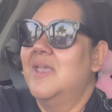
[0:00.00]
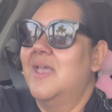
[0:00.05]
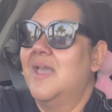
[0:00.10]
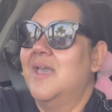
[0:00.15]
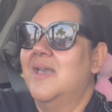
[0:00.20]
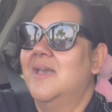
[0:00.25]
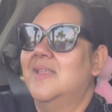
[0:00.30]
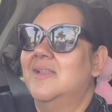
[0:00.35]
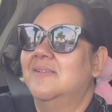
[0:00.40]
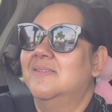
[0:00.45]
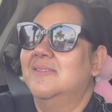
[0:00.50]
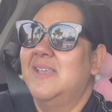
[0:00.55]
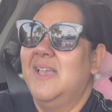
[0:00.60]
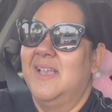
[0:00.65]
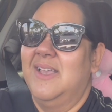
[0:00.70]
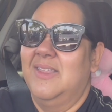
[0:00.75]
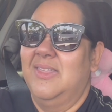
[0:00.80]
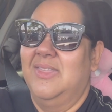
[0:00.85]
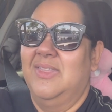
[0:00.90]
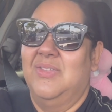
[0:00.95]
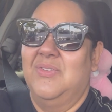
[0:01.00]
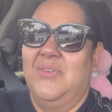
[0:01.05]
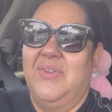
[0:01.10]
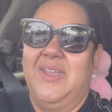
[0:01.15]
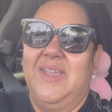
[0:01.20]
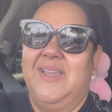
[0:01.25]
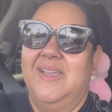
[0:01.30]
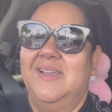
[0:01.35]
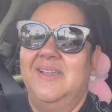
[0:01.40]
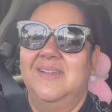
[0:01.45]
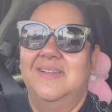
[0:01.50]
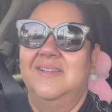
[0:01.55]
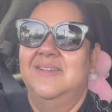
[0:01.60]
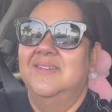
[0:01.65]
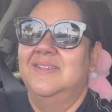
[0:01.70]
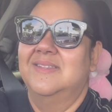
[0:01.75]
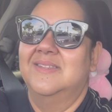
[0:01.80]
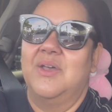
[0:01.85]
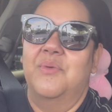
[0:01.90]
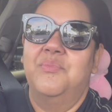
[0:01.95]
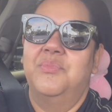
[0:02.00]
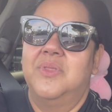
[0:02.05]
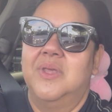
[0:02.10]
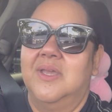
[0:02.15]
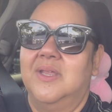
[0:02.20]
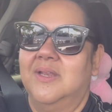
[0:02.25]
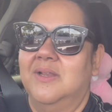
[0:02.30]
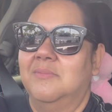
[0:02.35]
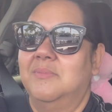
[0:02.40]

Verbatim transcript: and it's like three something.